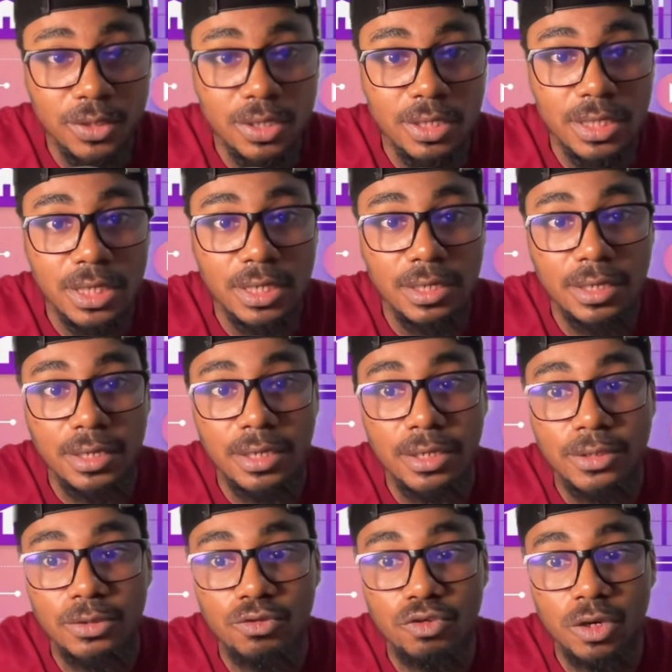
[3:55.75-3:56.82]
just
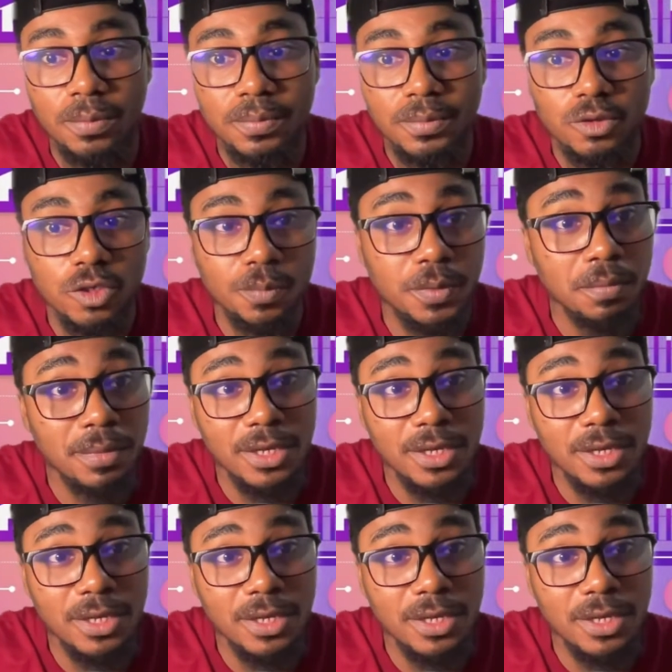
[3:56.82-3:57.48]
drop a